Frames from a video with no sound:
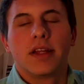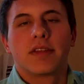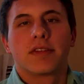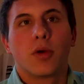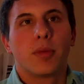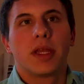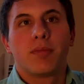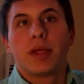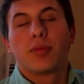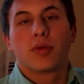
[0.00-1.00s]
So many
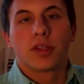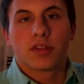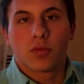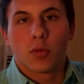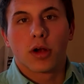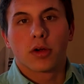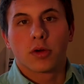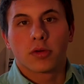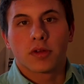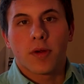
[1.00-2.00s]
people in this
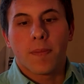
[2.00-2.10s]
world